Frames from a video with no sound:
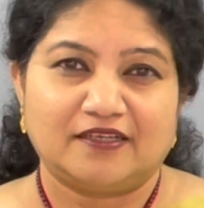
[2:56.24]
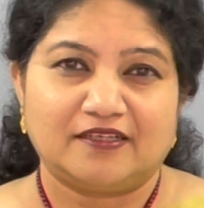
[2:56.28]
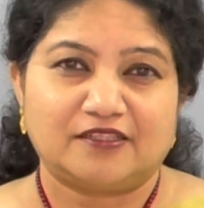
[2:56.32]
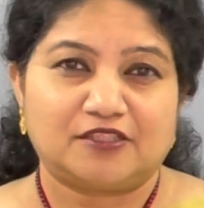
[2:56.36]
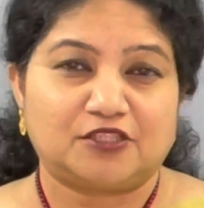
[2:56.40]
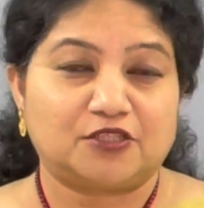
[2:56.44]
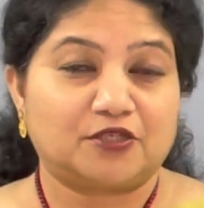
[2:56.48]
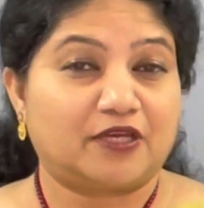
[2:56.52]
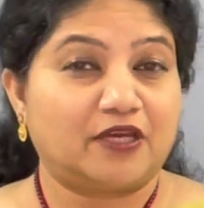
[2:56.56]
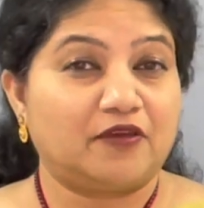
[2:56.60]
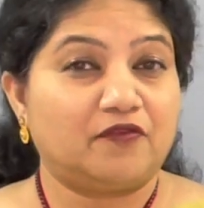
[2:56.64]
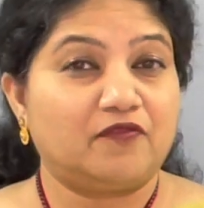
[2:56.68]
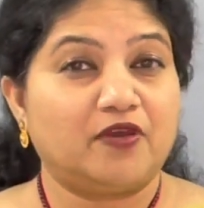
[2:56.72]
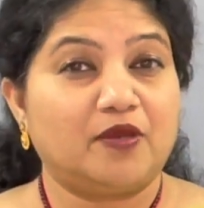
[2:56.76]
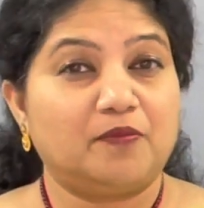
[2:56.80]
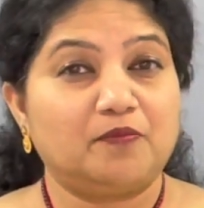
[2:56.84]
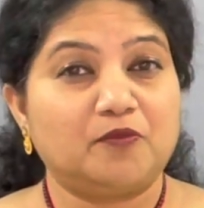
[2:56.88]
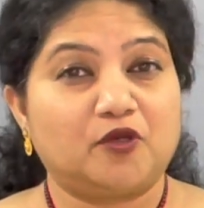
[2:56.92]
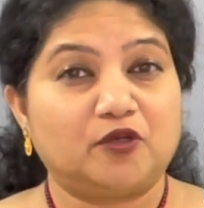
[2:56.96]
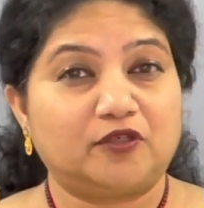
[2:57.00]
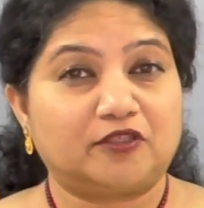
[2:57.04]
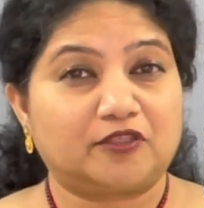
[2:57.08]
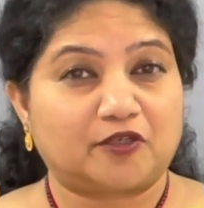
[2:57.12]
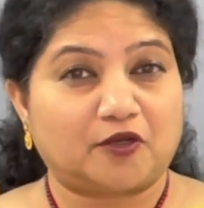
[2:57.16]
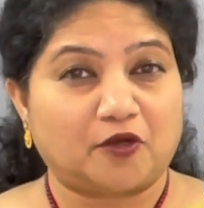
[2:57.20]
To give him
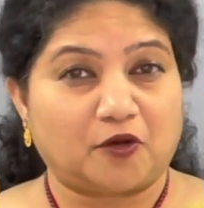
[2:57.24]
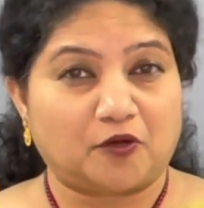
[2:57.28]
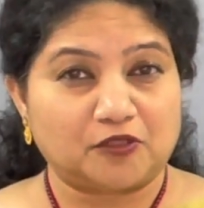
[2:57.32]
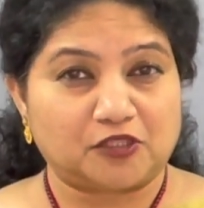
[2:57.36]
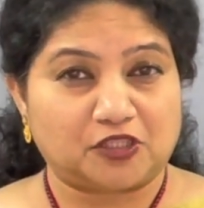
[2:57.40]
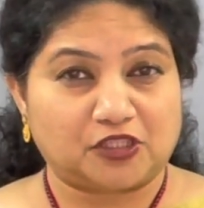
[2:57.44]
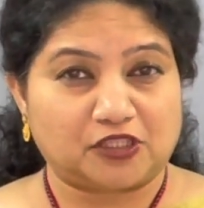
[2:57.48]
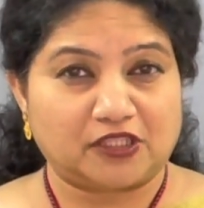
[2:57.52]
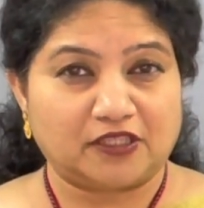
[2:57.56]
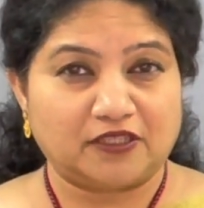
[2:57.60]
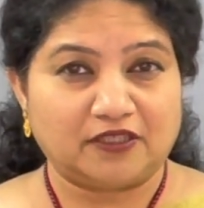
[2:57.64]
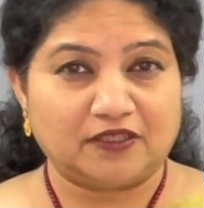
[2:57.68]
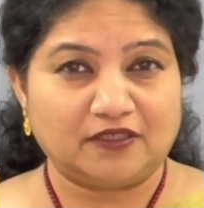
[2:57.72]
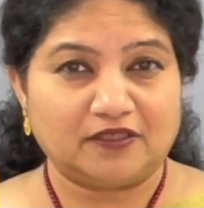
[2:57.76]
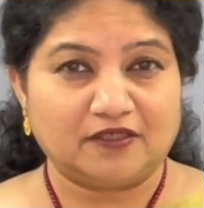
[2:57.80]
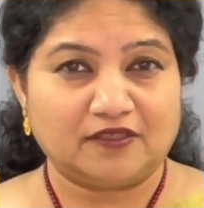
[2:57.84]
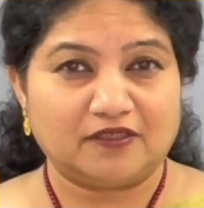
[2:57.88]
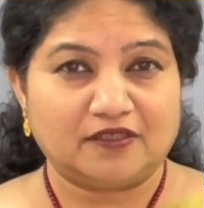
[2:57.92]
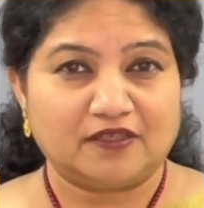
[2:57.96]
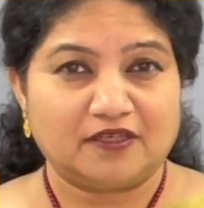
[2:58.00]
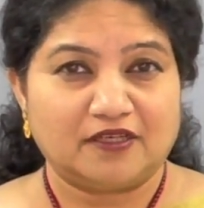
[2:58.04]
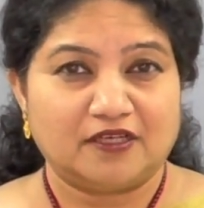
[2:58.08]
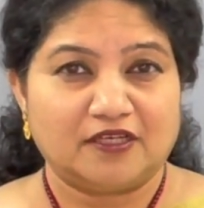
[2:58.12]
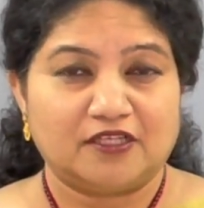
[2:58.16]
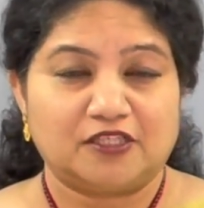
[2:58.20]
good coaching?
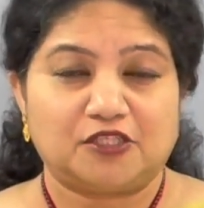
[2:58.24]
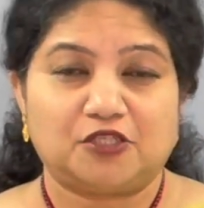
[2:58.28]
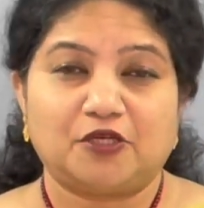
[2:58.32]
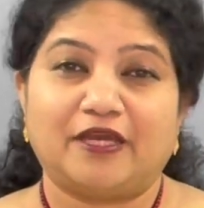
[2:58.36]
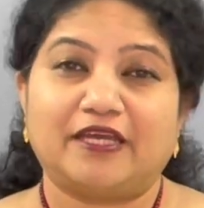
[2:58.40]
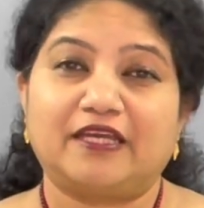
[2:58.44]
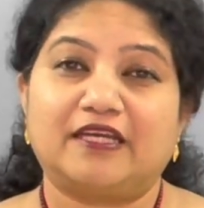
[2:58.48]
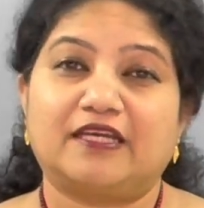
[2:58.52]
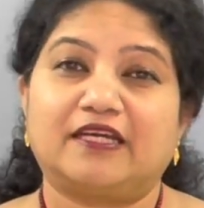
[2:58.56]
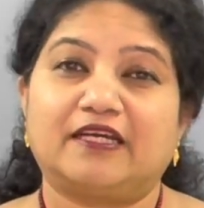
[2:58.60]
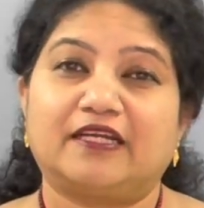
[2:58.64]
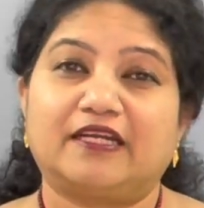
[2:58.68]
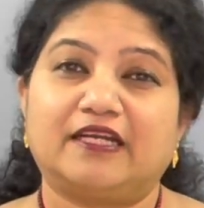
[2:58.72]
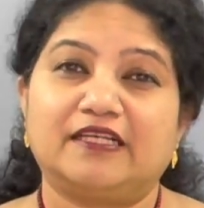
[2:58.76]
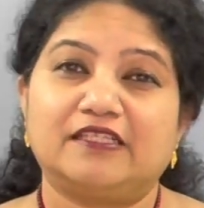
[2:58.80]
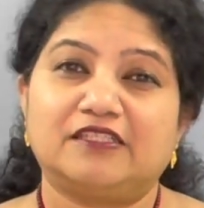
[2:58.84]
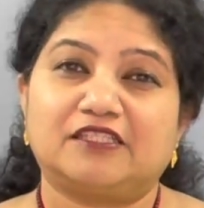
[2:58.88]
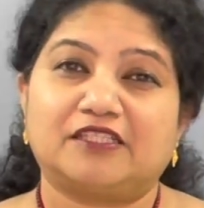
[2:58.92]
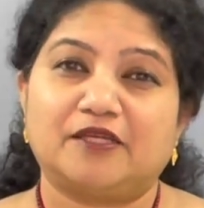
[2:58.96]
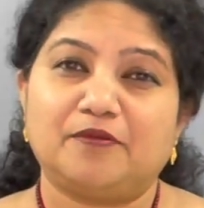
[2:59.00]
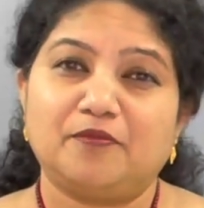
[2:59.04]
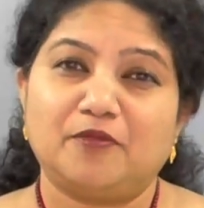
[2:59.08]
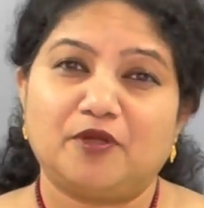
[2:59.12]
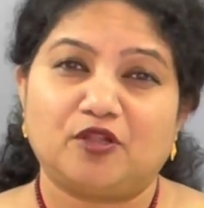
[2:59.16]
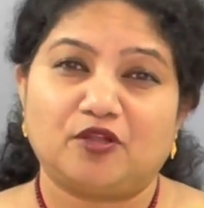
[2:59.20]
To encourage
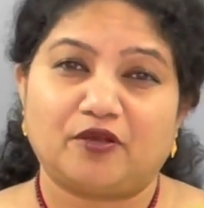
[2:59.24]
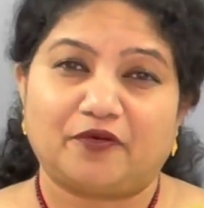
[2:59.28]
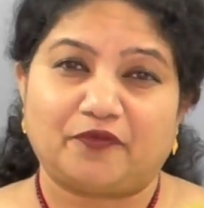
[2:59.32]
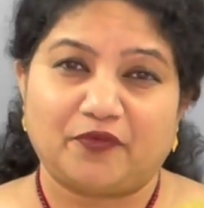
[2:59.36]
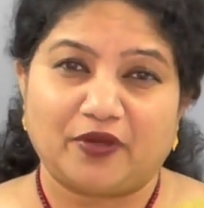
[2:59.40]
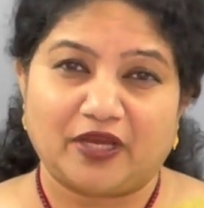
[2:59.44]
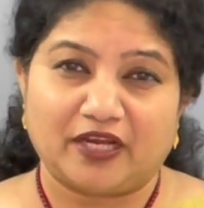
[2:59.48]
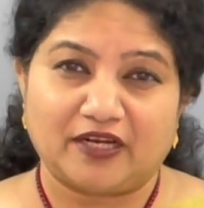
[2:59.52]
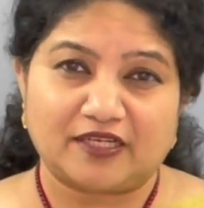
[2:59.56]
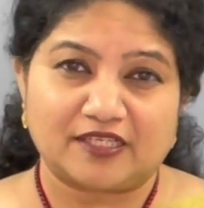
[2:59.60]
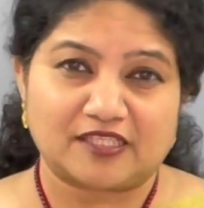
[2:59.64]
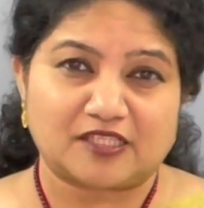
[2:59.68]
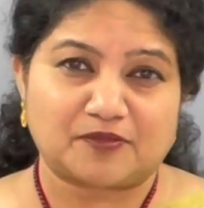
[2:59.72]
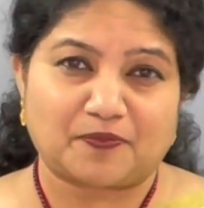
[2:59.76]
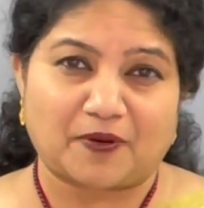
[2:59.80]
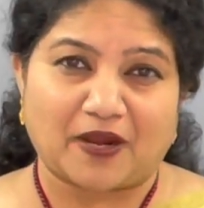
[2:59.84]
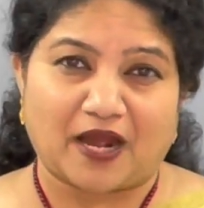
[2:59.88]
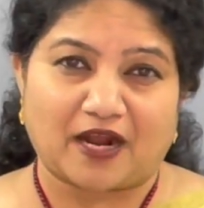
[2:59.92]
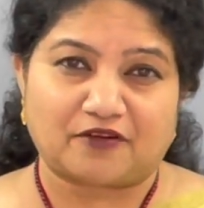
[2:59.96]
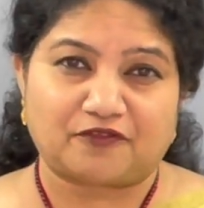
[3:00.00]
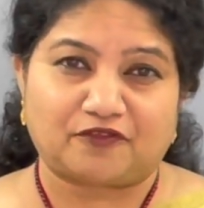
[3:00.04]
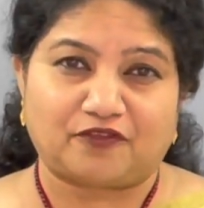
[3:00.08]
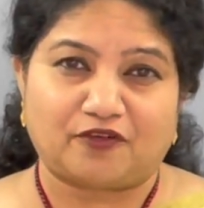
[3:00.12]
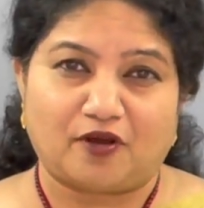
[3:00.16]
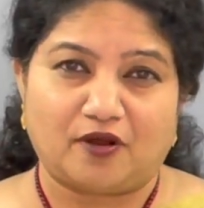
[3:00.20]
him in the various
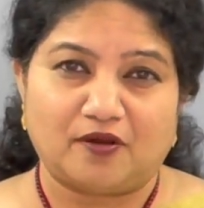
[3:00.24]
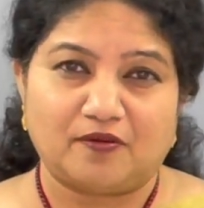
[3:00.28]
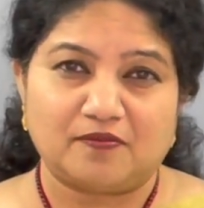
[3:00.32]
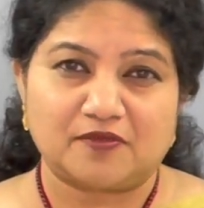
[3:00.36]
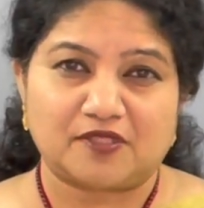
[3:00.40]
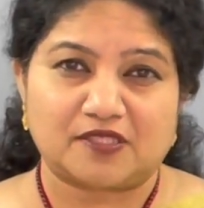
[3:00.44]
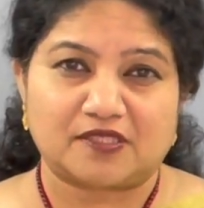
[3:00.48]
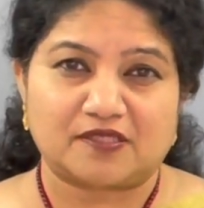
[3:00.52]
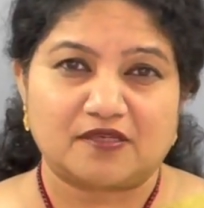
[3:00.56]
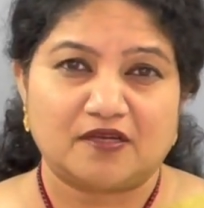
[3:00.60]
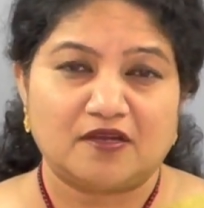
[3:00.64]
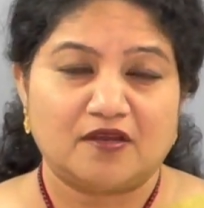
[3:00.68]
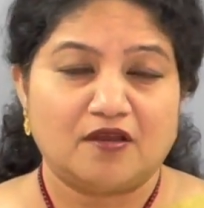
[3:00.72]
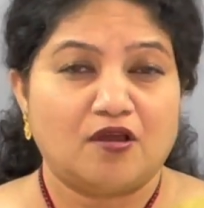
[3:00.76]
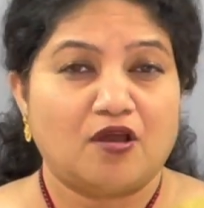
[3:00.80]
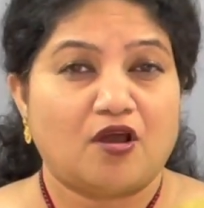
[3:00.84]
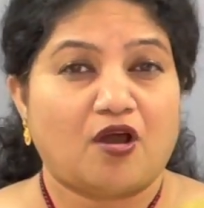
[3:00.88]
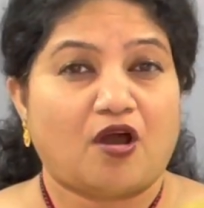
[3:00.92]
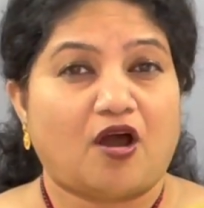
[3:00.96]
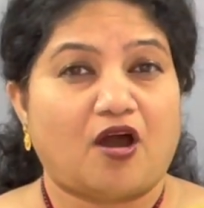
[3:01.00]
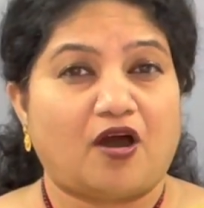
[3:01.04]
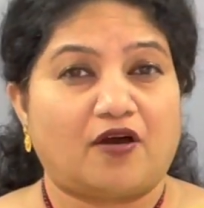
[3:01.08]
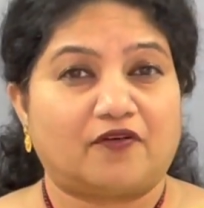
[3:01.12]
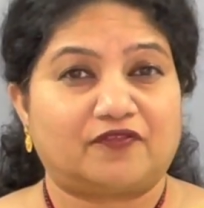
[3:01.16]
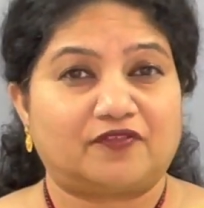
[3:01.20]
platforms
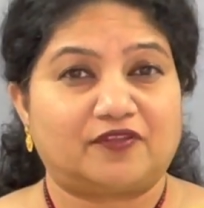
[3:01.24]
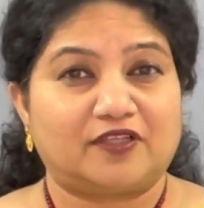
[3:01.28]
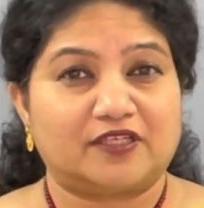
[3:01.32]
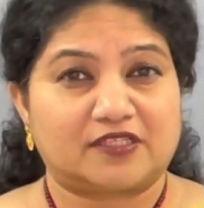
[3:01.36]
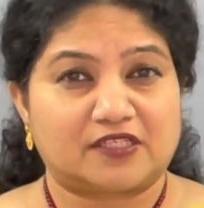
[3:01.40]
of the